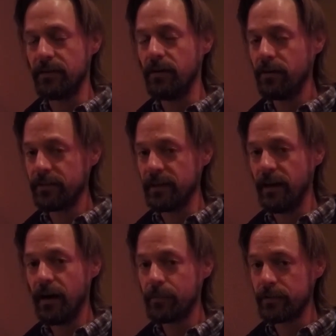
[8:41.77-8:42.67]
all the
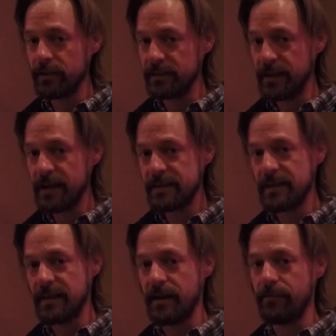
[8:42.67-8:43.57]

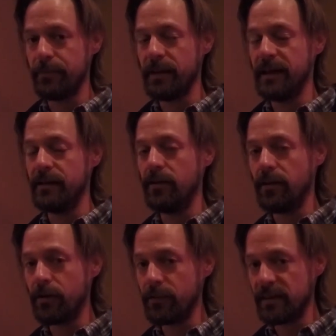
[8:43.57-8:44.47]
Amaryllidaceae that we plant
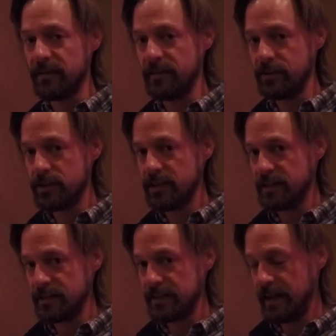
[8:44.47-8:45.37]
are within the
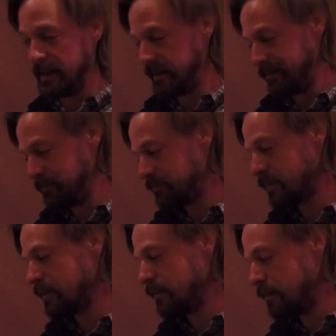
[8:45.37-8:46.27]
genus Allium.
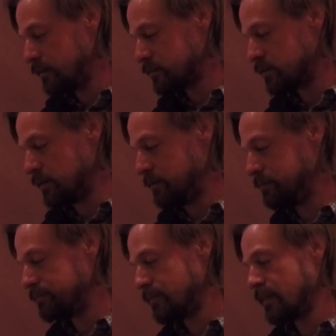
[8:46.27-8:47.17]
So,
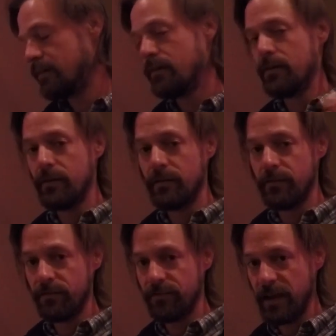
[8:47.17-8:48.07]

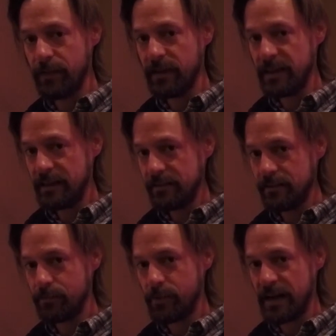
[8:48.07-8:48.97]
family,
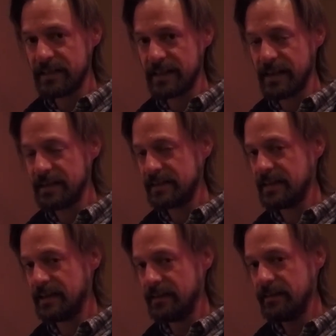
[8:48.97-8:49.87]

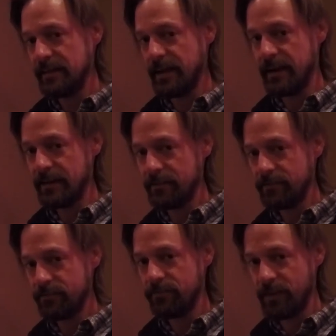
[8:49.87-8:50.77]
Brassicaceae,
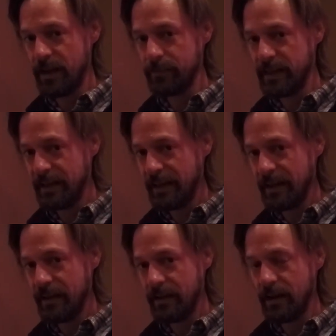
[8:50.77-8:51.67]
family,
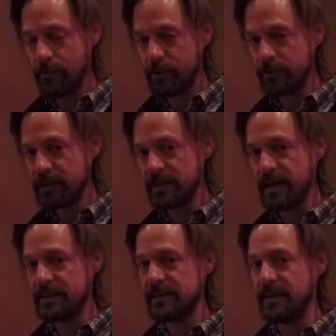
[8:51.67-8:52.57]

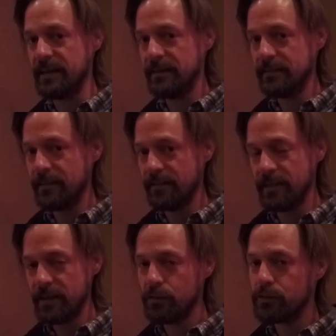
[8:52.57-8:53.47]
Amaryllidaceae,
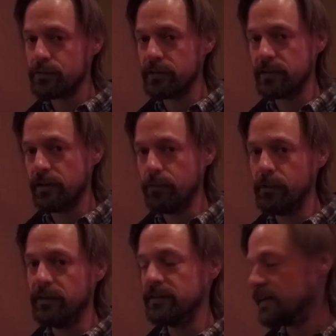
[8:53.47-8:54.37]
they usually go
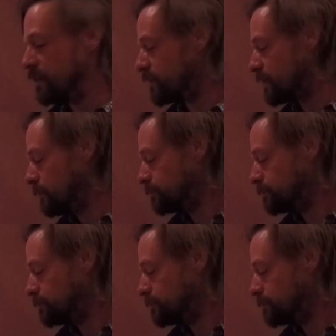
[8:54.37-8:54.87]
well together.